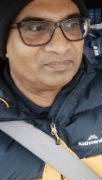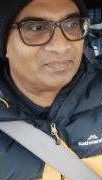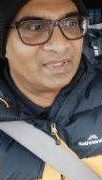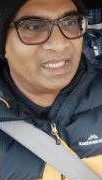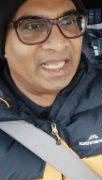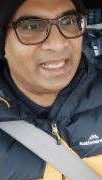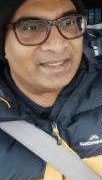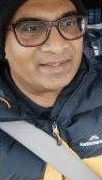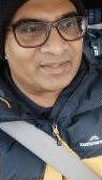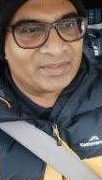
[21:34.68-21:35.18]

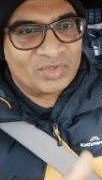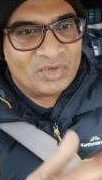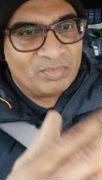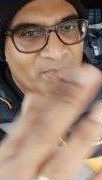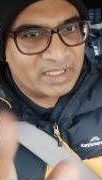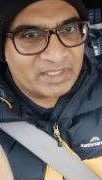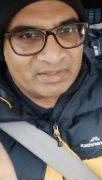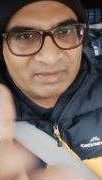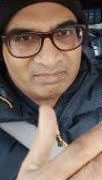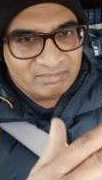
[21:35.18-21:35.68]
There's so
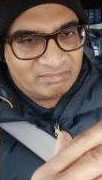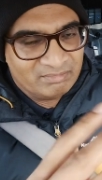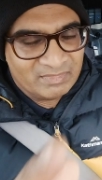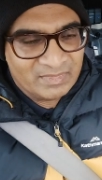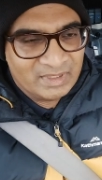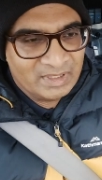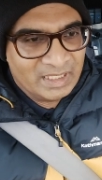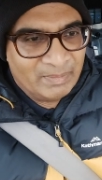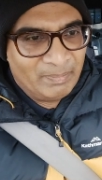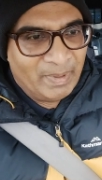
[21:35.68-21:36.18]
much
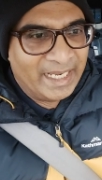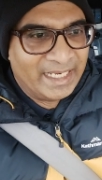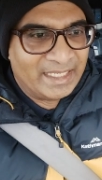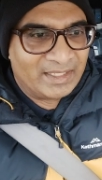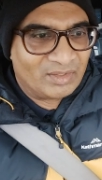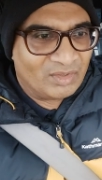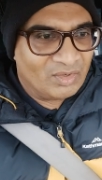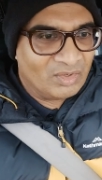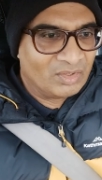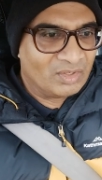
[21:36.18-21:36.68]

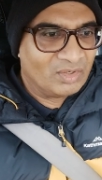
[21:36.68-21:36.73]
debate